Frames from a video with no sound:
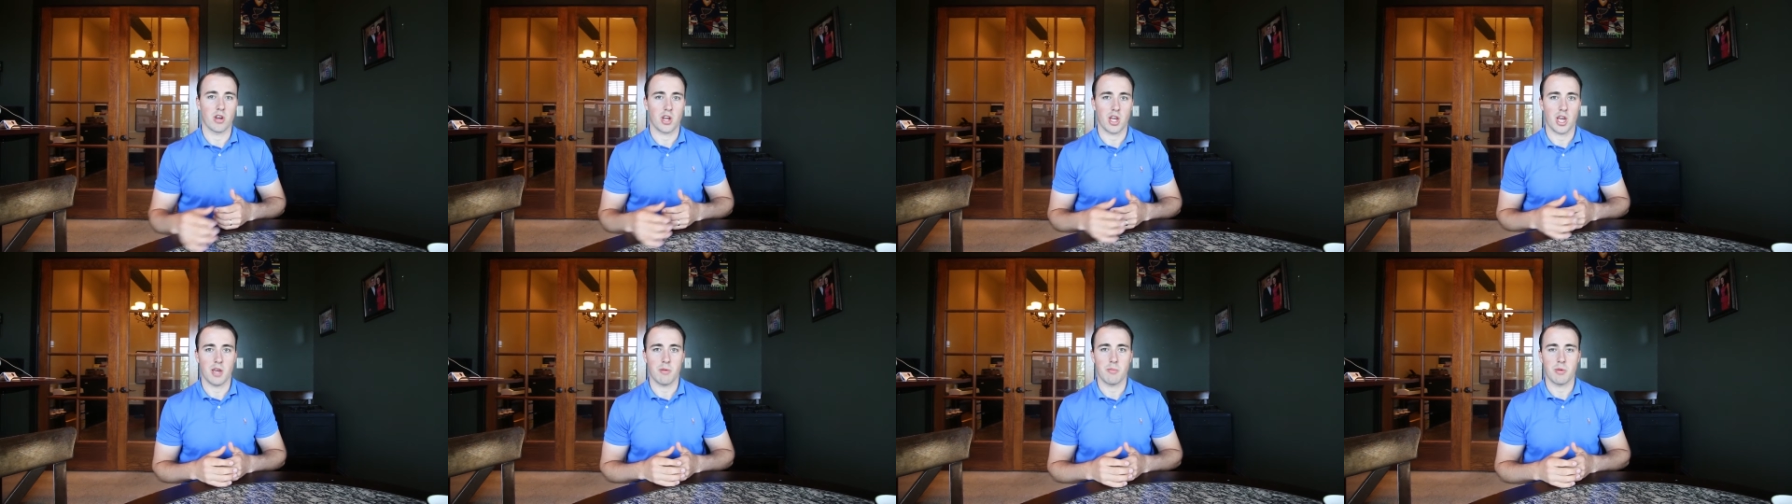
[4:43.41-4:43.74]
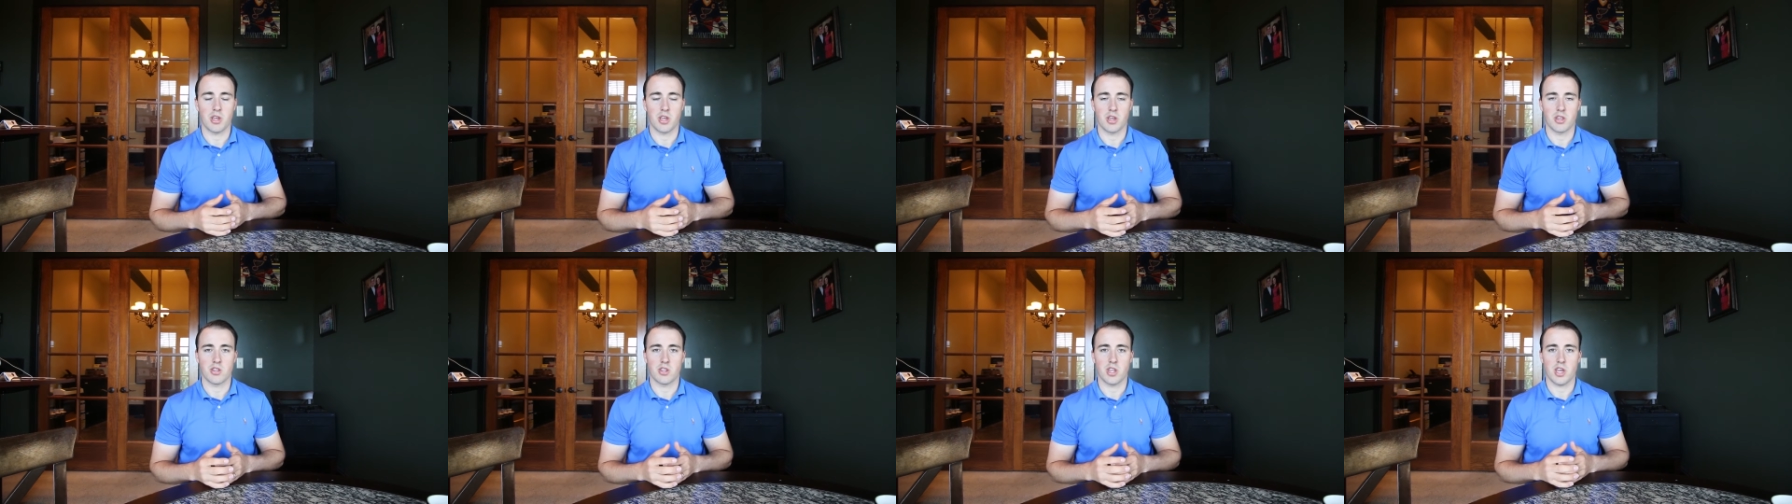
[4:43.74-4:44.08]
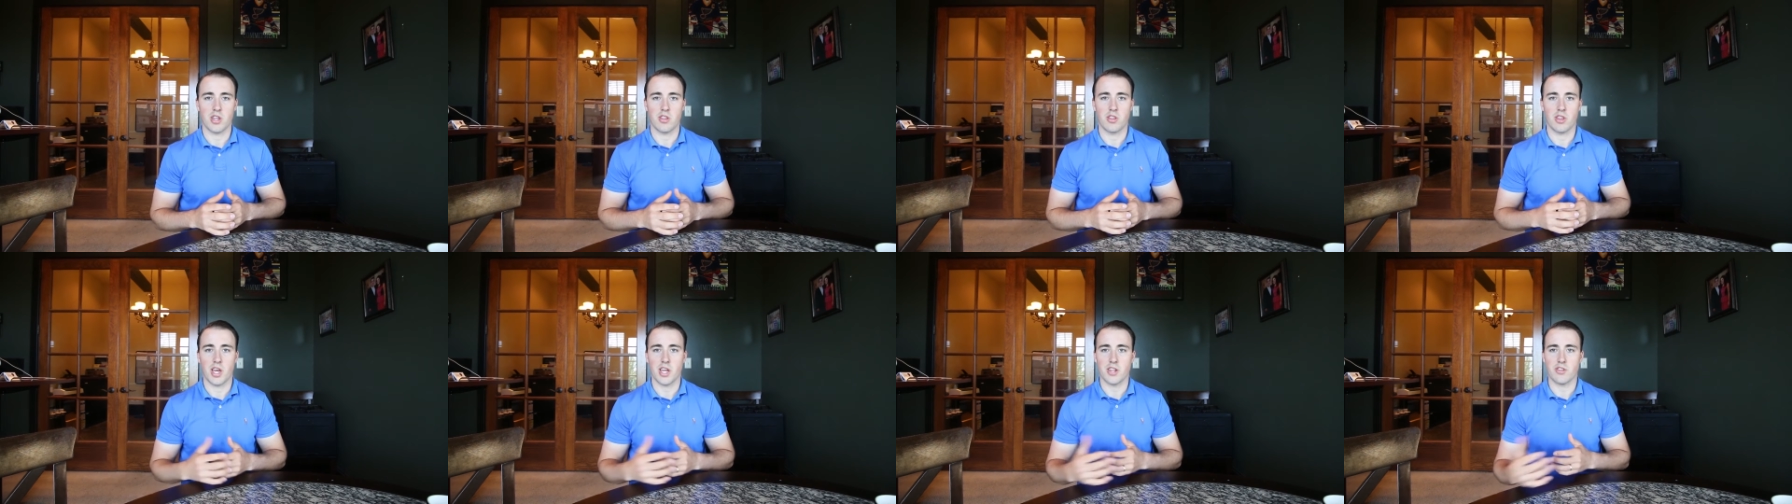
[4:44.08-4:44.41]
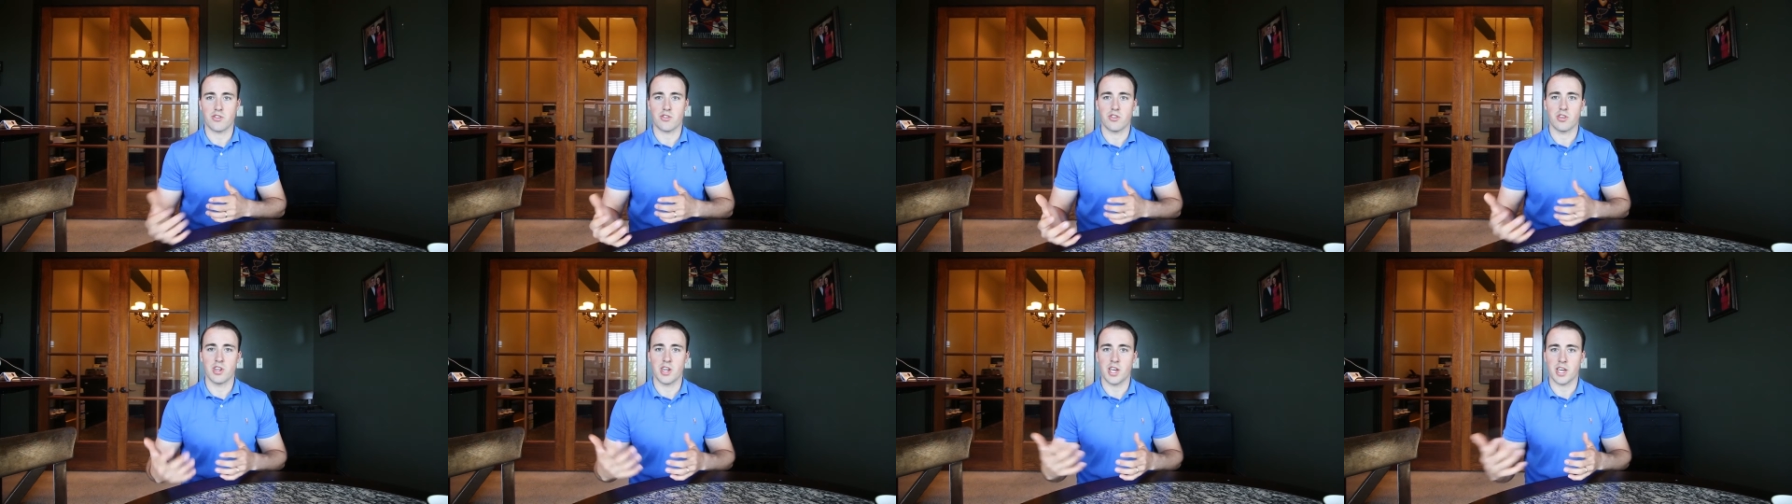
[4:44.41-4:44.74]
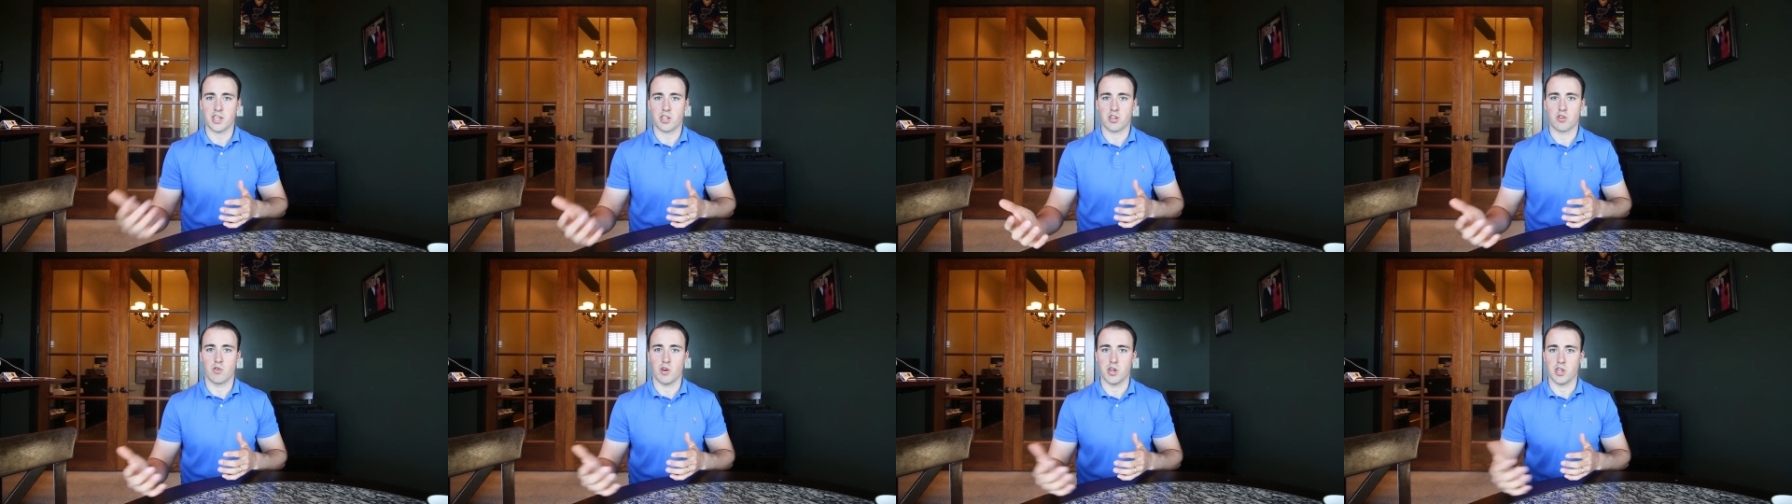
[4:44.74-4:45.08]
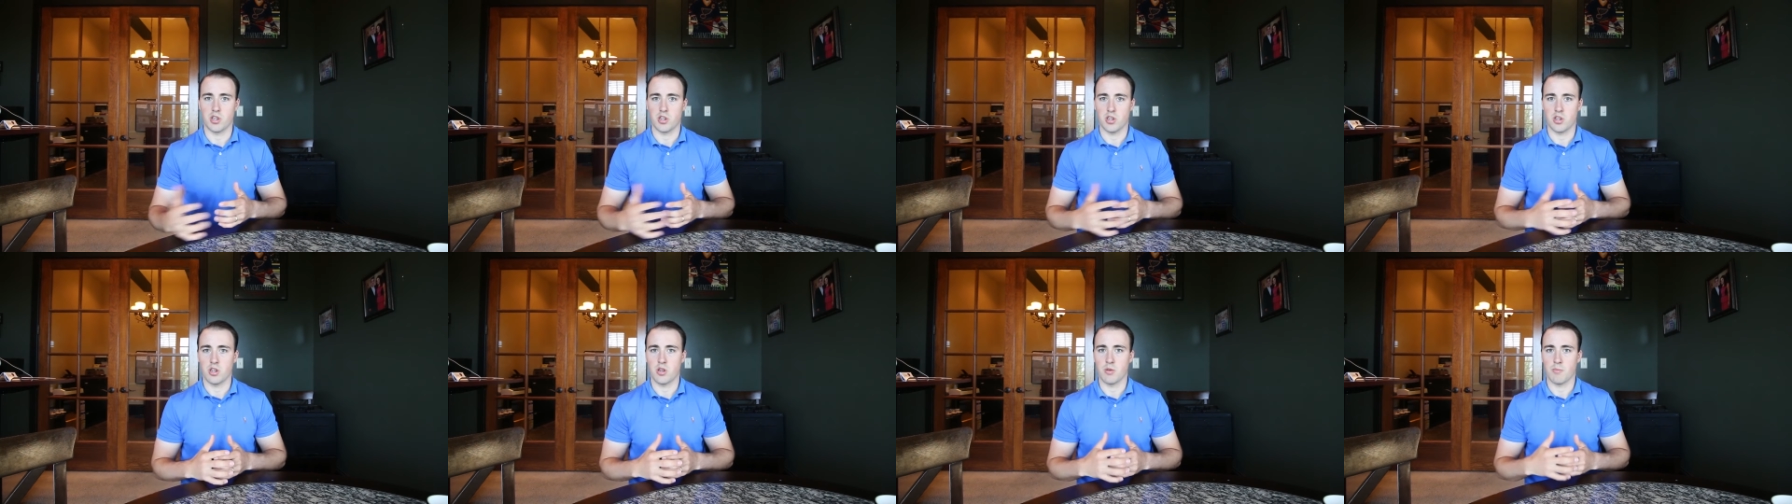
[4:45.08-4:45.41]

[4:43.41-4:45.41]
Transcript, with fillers: okay? Because that, that's the next question.